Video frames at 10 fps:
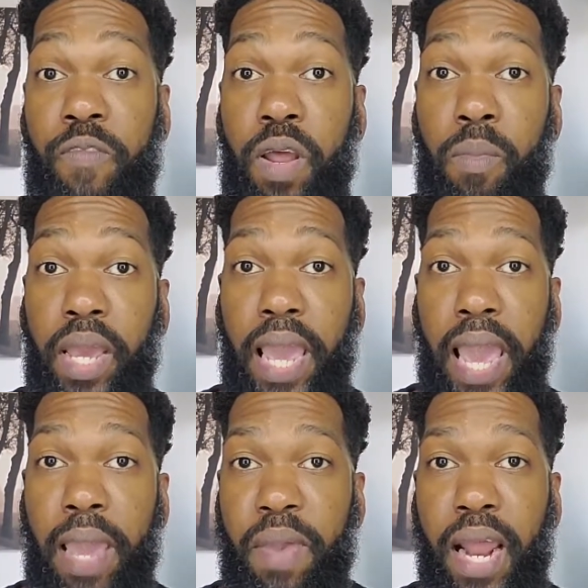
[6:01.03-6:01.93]
And I'm like,
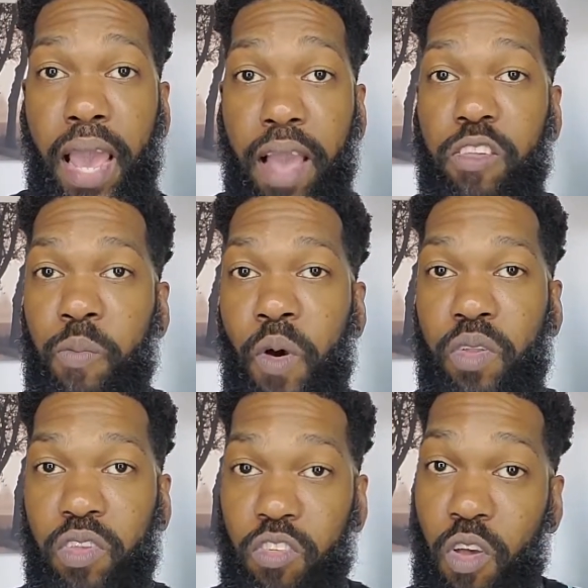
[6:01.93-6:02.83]
hey man, I spoke
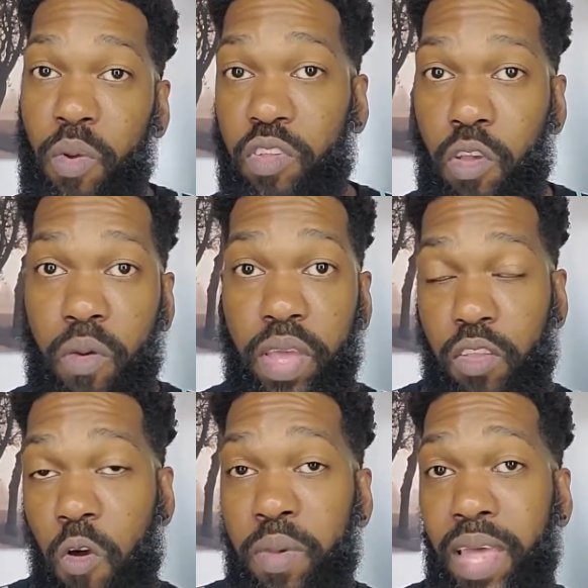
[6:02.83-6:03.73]
to so-and-so and they
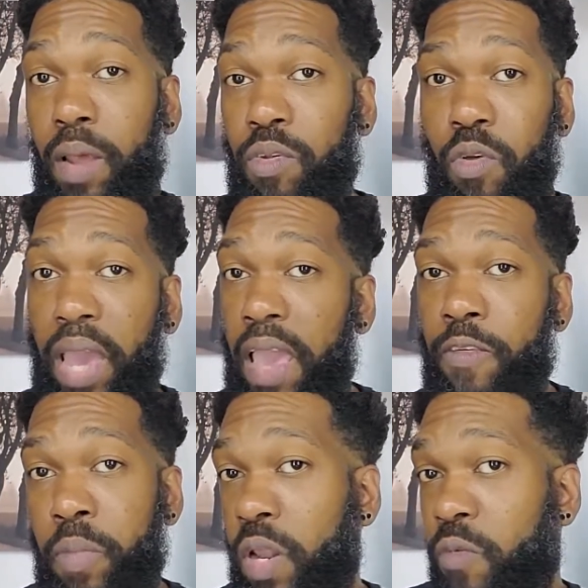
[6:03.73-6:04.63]
told me that it was okay for
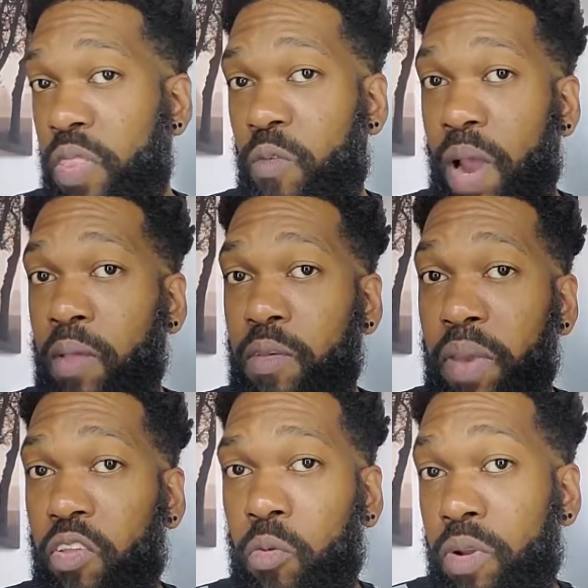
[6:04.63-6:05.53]
me to run the route to
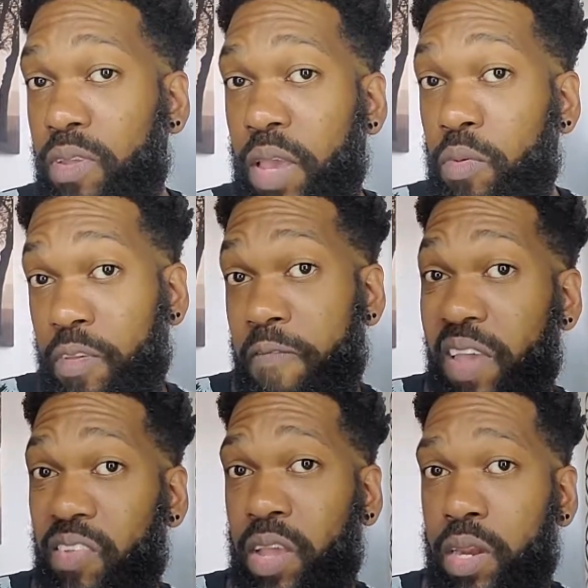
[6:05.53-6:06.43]
make sure it was
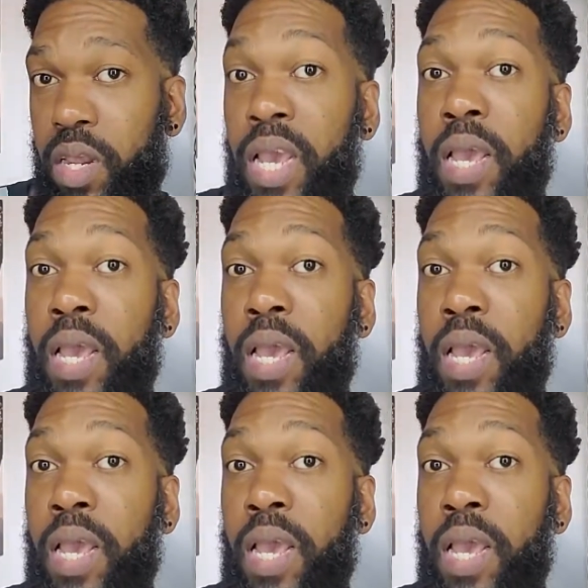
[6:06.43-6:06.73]
efficient